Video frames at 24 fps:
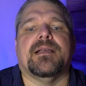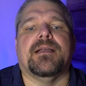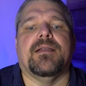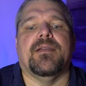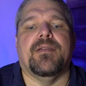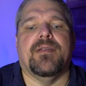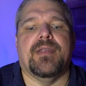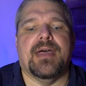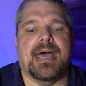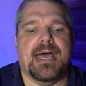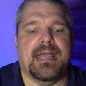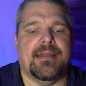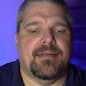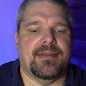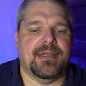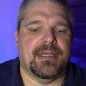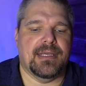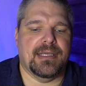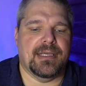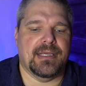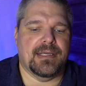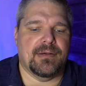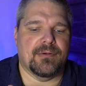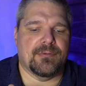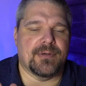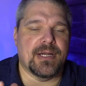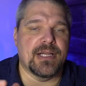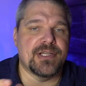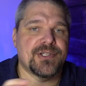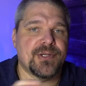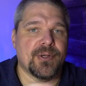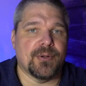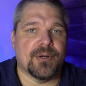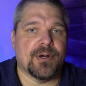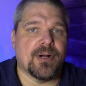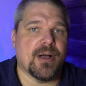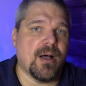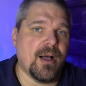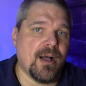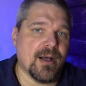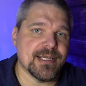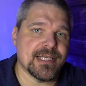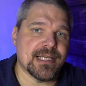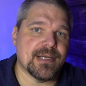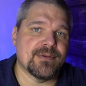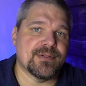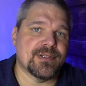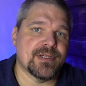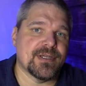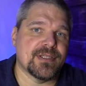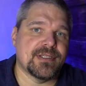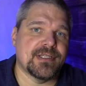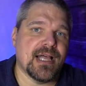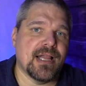that the red-shouldered hawks I was just